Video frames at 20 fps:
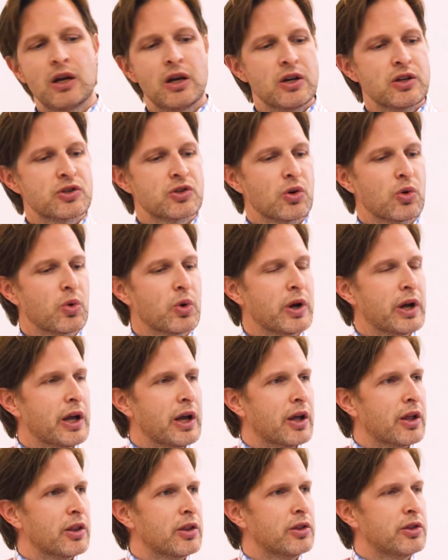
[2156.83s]
So
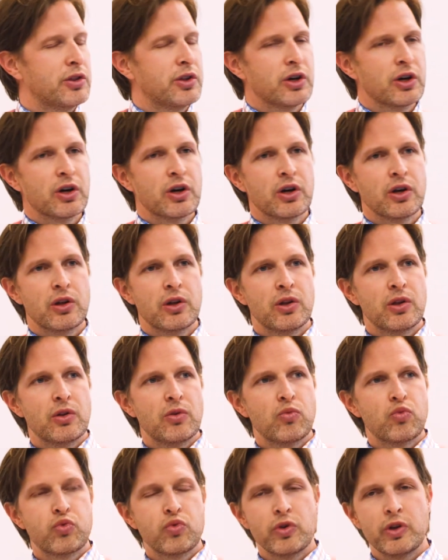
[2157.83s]
in
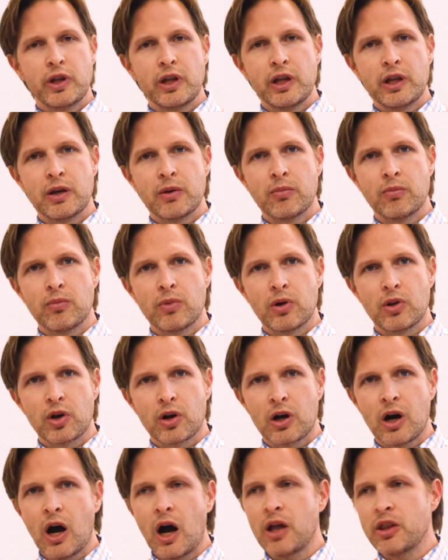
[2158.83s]
the
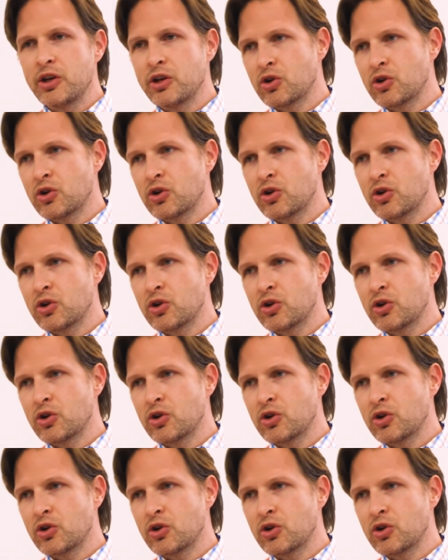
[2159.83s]
qadi